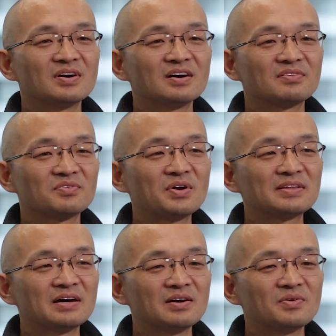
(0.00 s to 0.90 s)
So
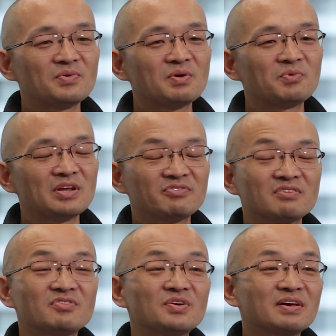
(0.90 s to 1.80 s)
right now we live in
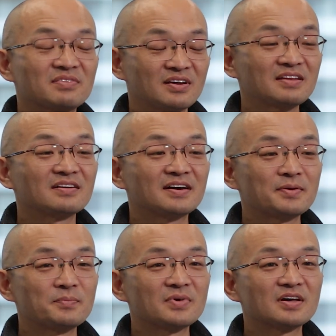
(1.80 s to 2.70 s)
a very exciting
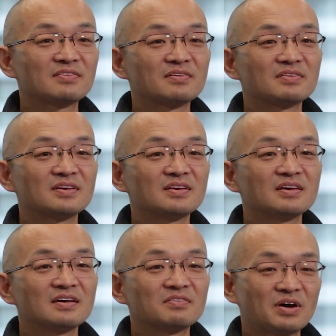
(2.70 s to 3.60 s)
time. So
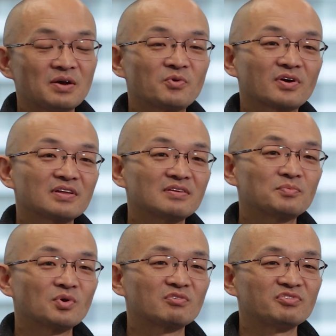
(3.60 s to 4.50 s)
I work in the
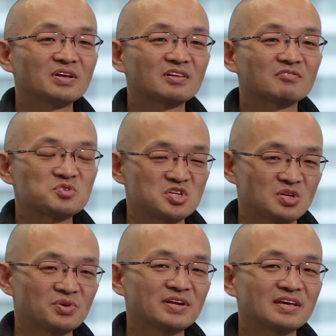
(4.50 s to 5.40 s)
broad field of
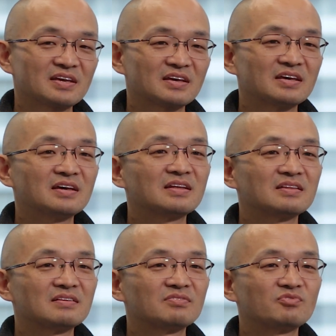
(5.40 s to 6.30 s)
machine learning
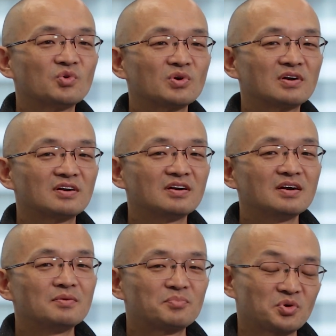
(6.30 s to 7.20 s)
and for
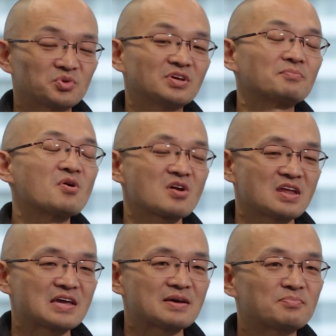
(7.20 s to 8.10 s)
protein
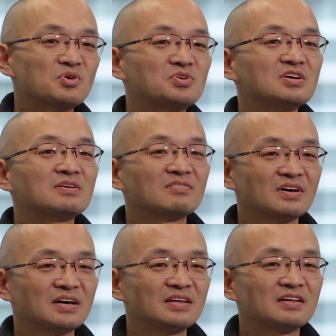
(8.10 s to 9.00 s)
modeling and protein
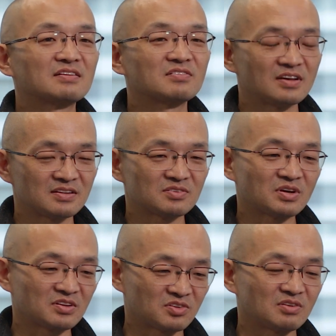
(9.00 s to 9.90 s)
design and
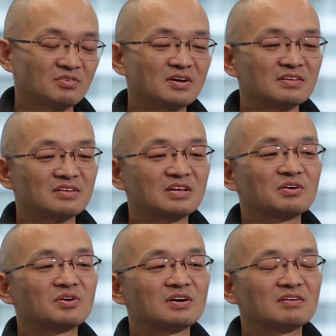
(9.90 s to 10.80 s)

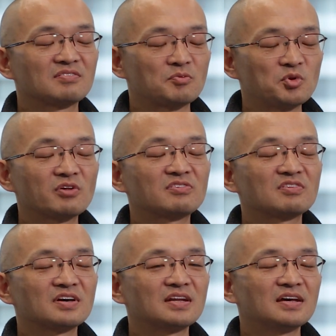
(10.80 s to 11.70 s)
therapeutic
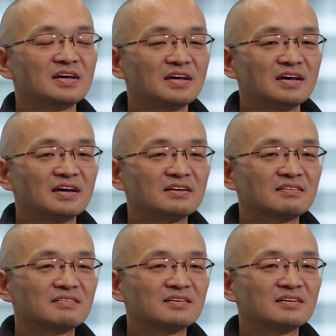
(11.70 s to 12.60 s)
design, and
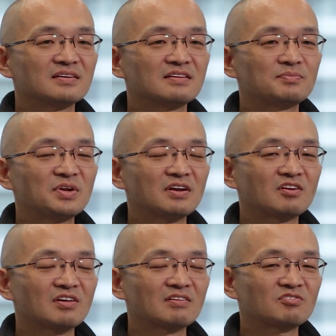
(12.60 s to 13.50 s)
it's been an
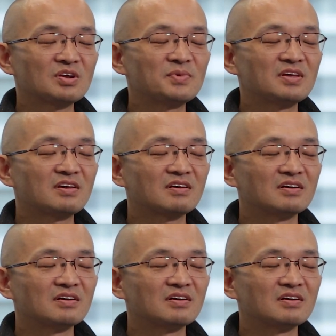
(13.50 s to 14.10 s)
extremely